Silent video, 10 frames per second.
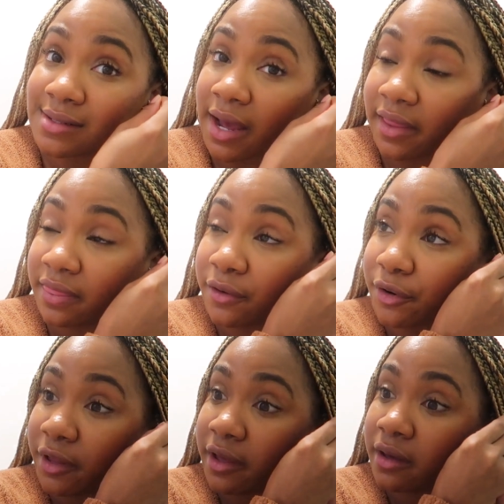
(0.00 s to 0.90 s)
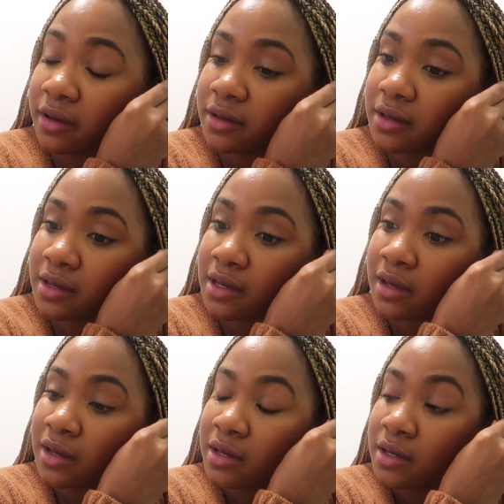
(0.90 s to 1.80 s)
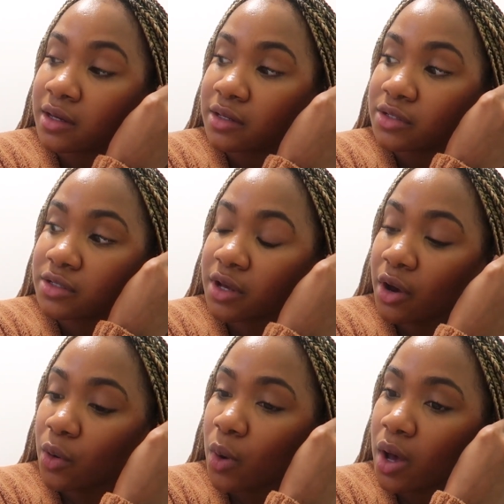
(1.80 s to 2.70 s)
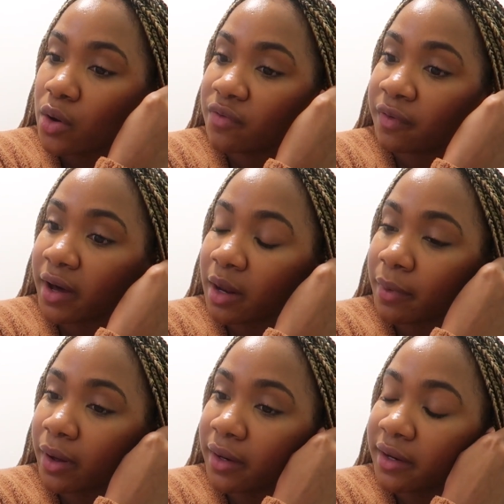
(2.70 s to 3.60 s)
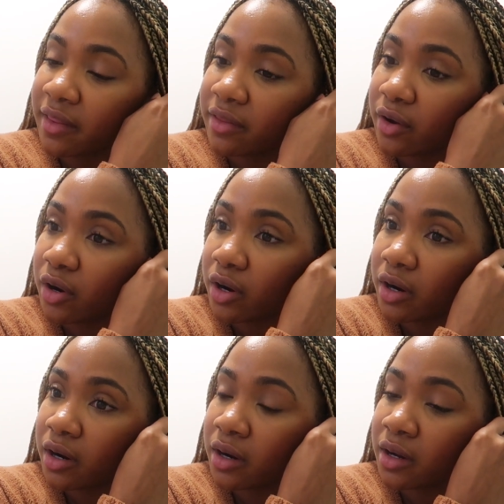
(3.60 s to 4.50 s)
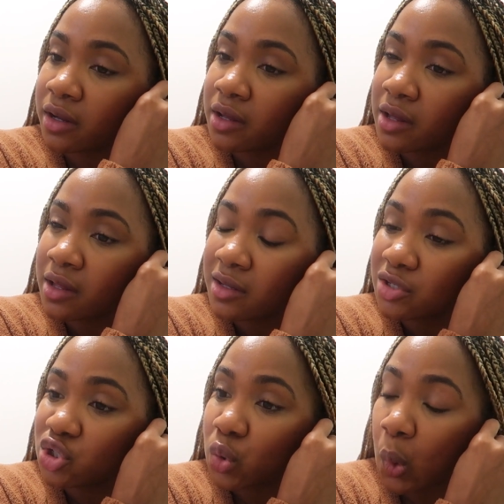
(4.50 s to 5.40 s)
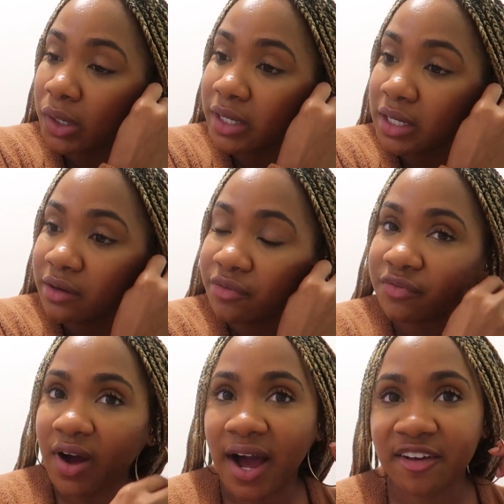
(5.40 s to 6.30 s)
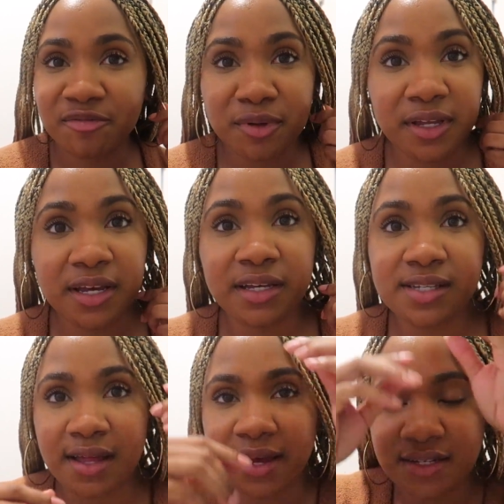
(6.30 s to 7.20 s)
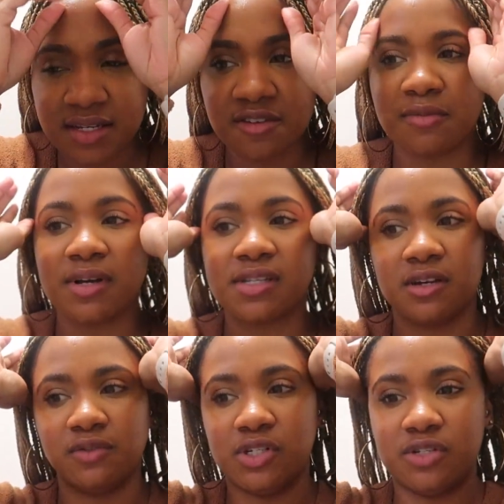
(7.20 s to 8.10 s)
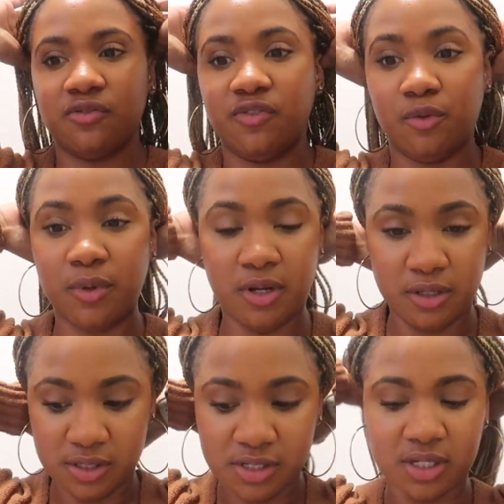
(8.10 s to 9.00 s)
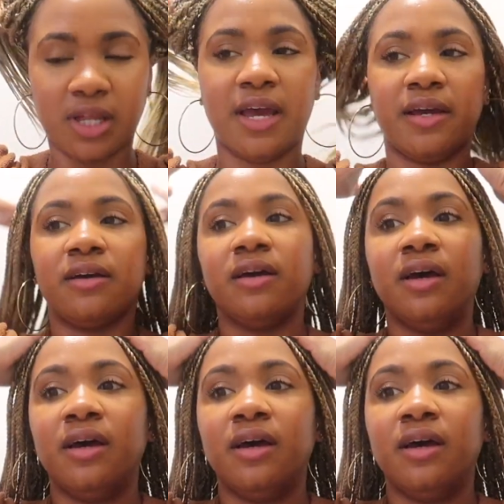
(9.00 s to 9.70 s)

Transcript: 9:30, so we've got about another 25 minutes. I like to give myself just a few minutes to like